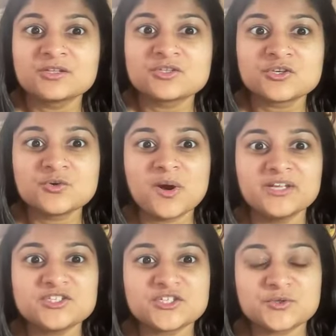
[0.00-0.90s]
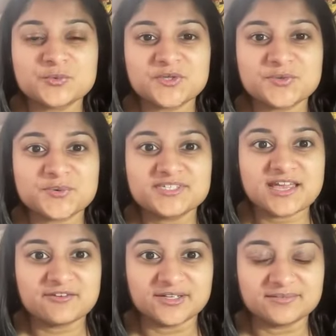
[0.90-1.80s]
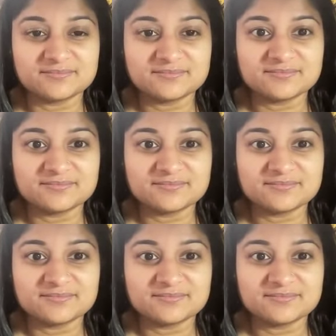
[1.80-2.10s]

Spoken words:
212337,